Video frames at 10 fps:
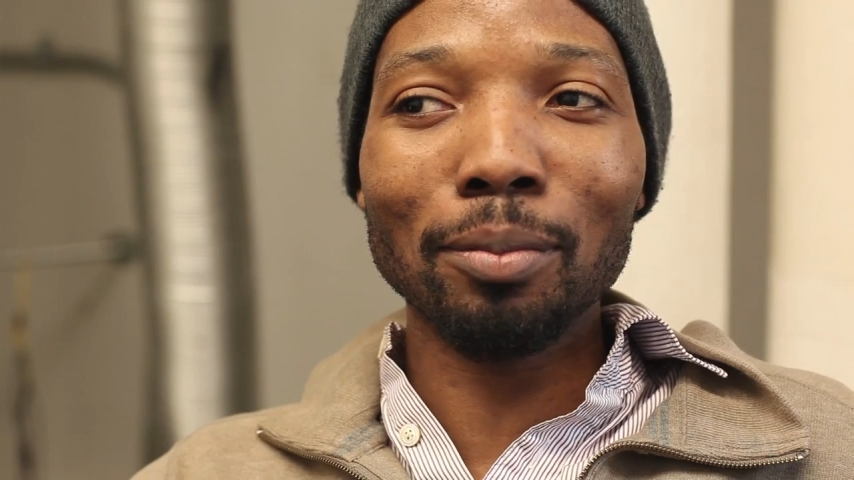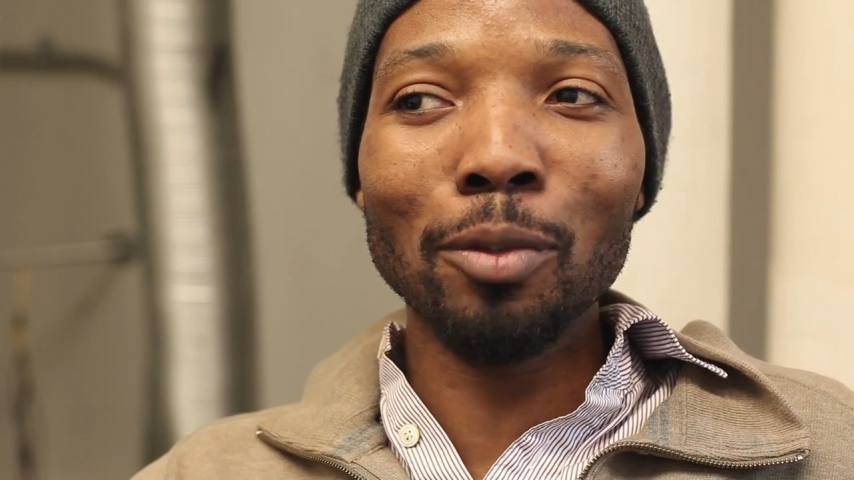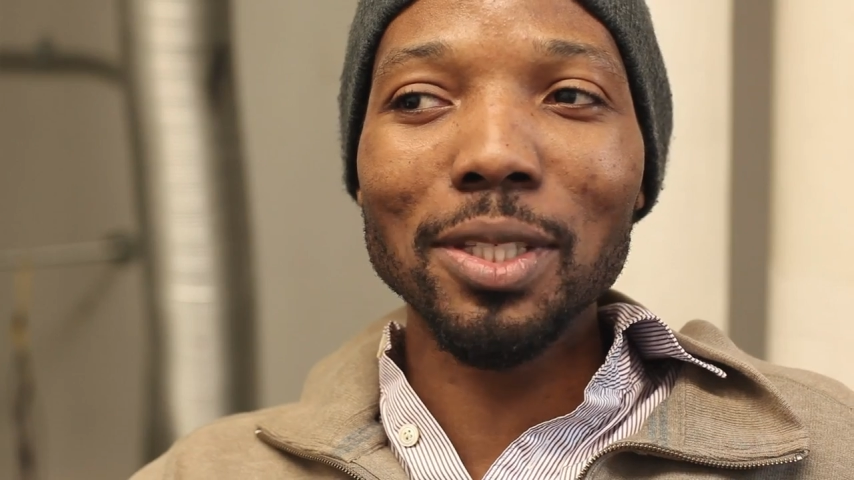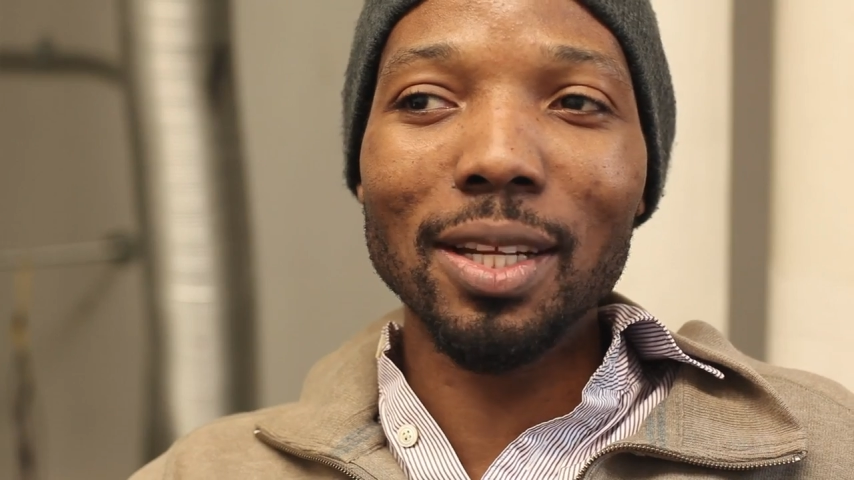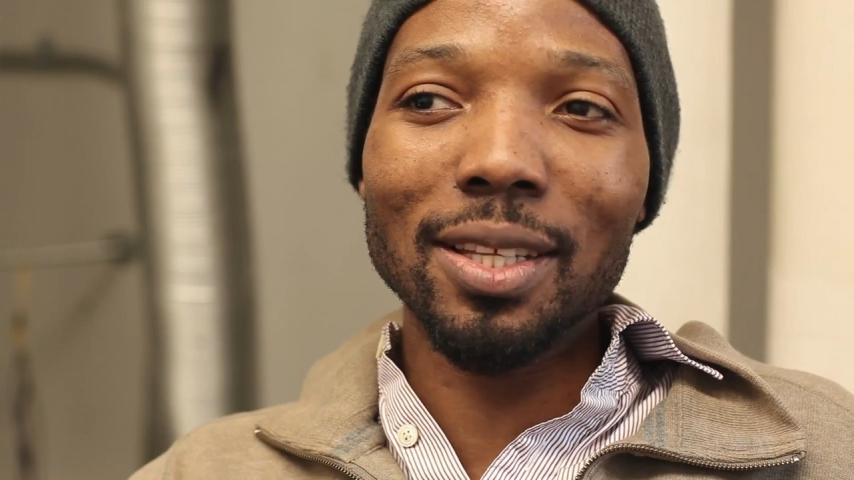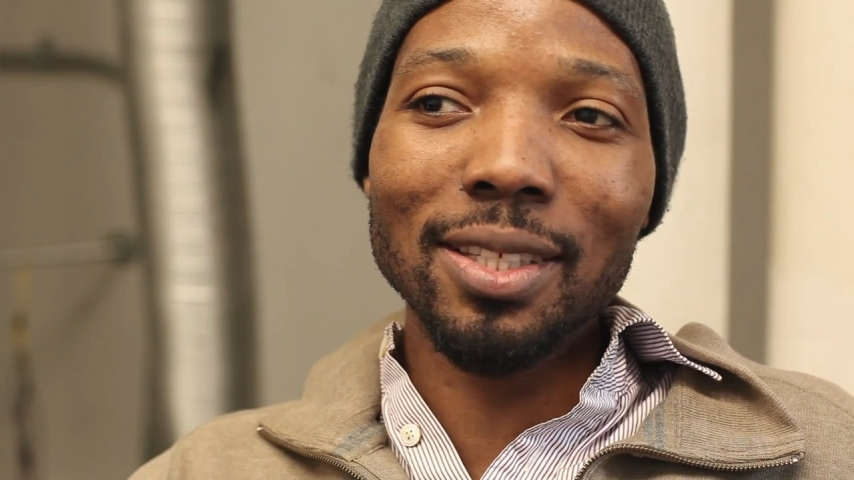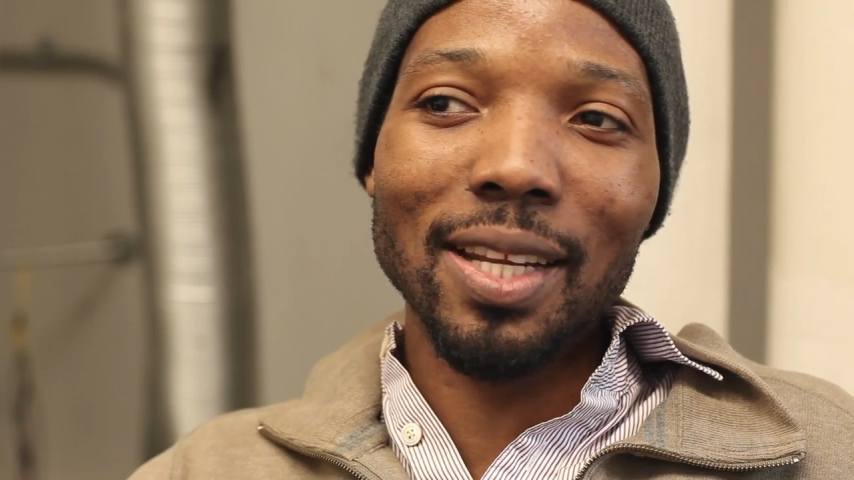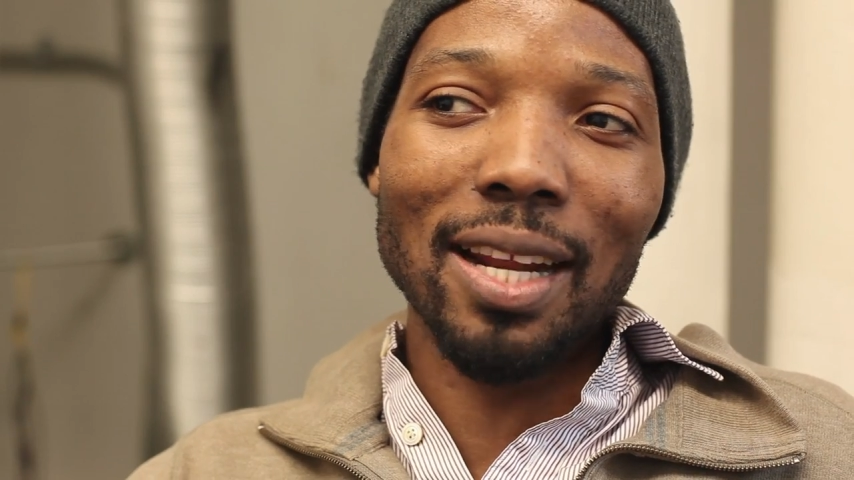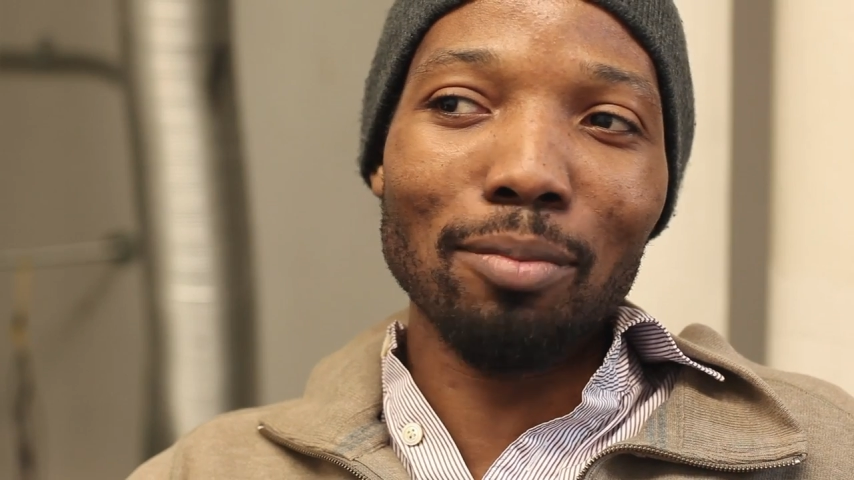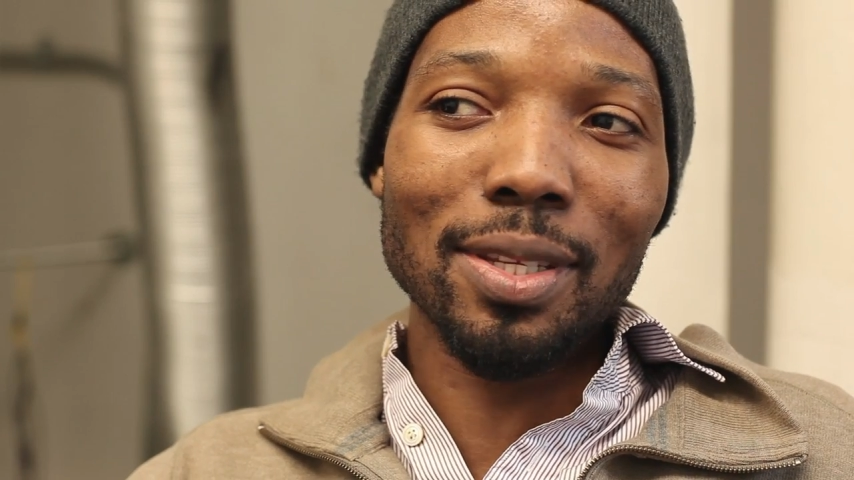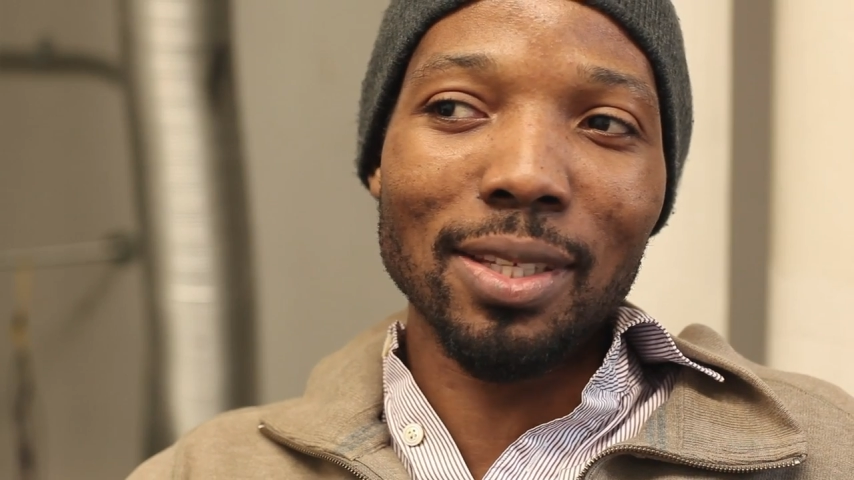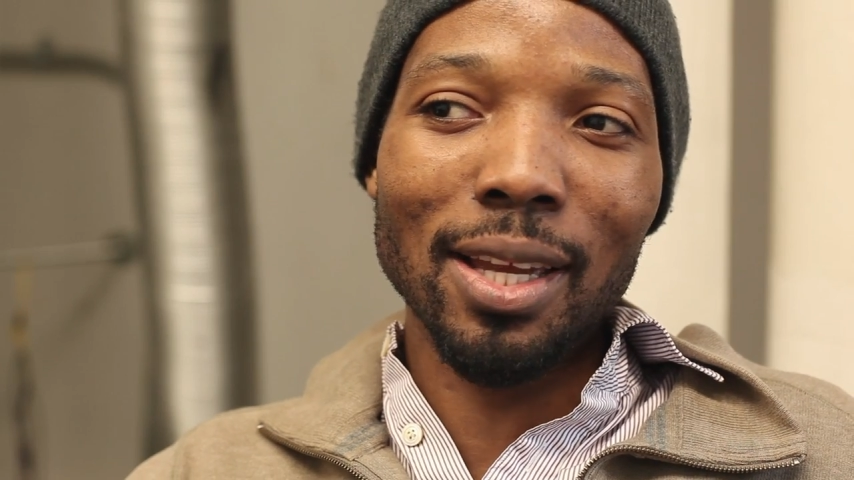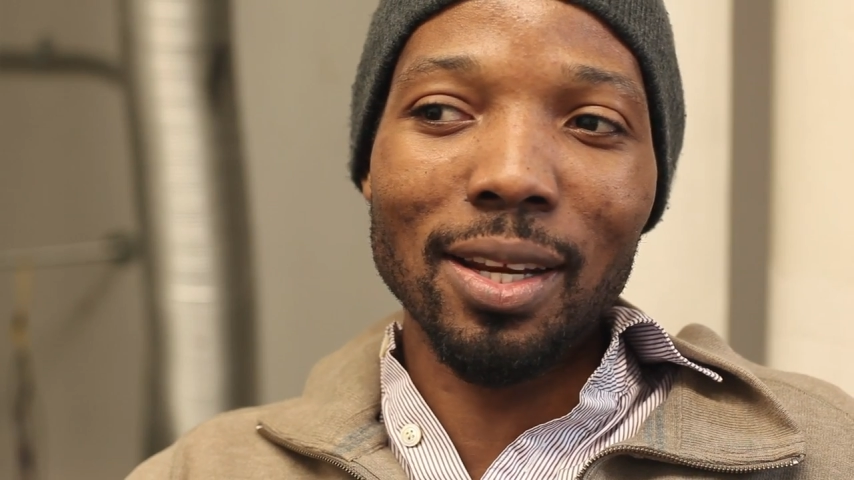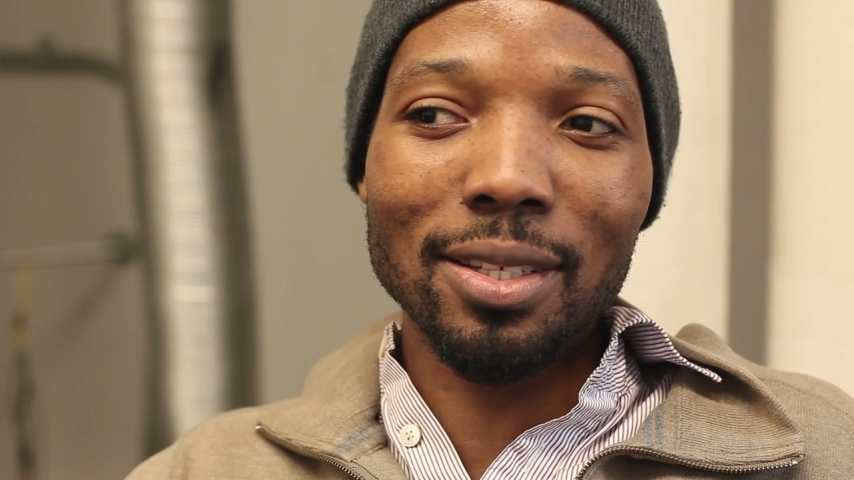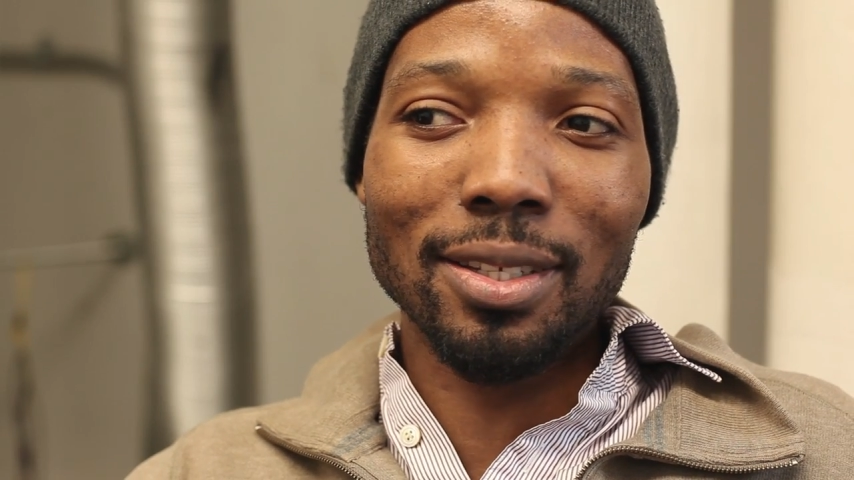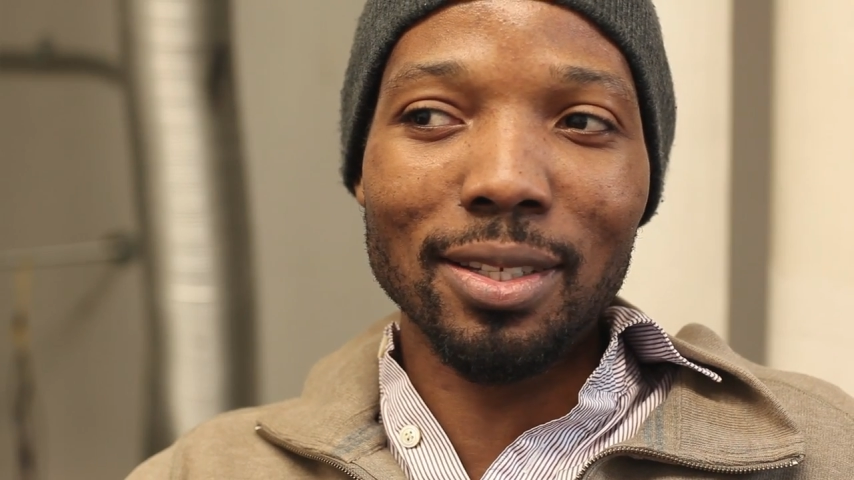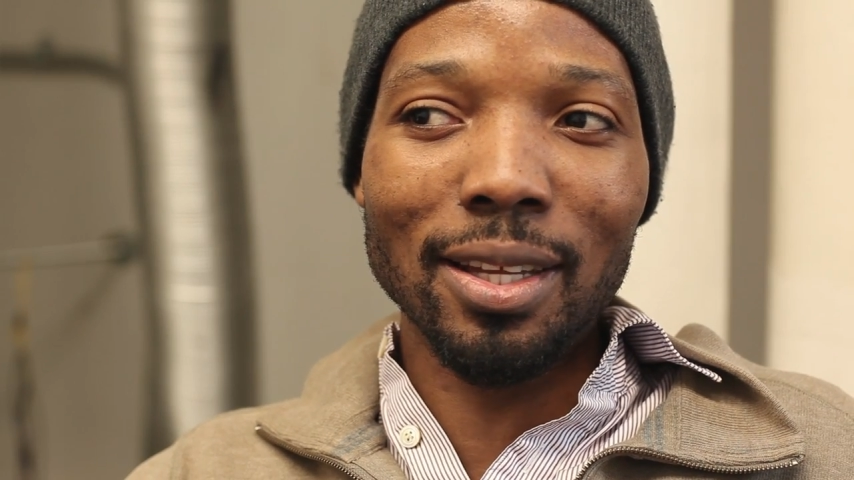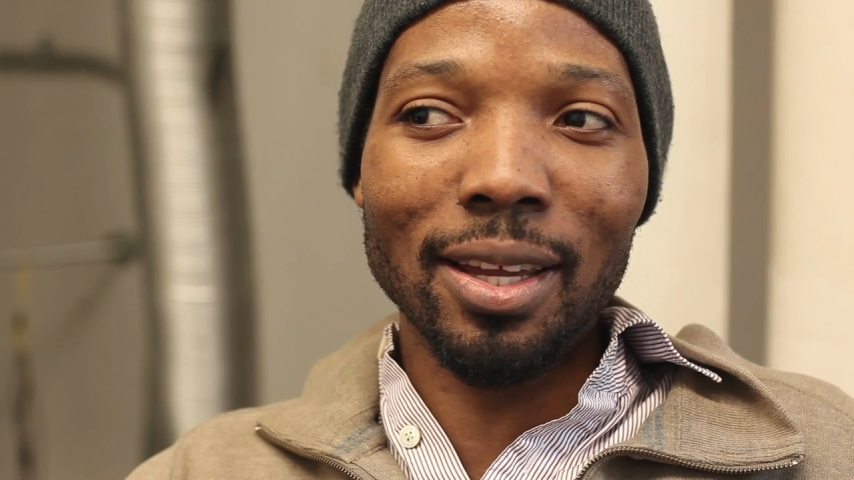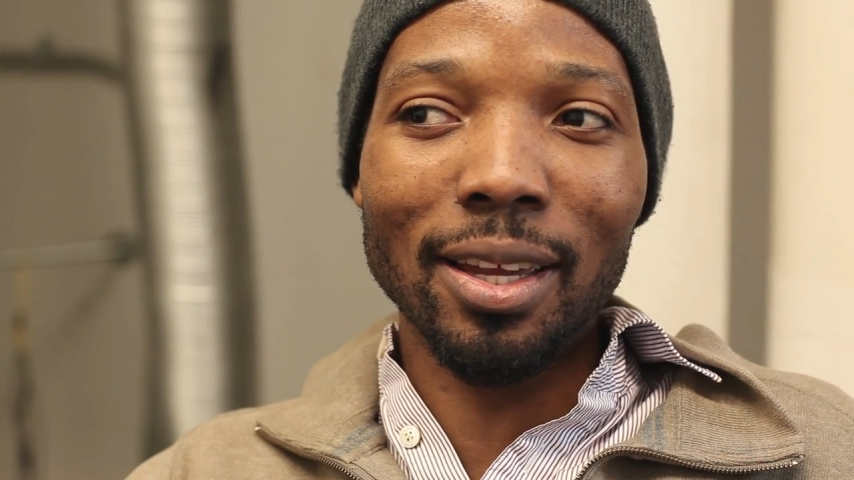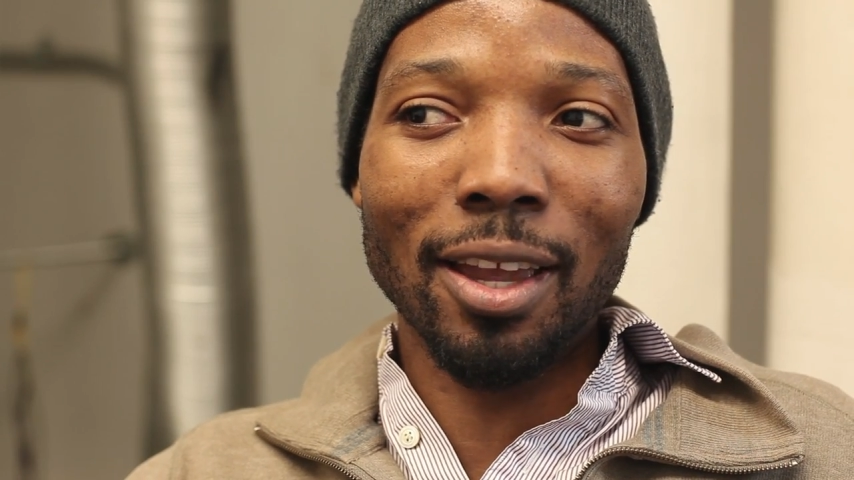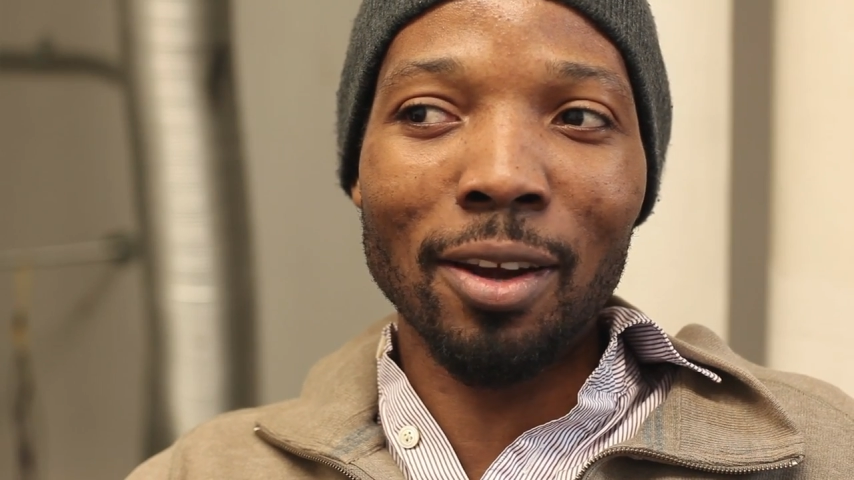most of the things that I've been saying is just like,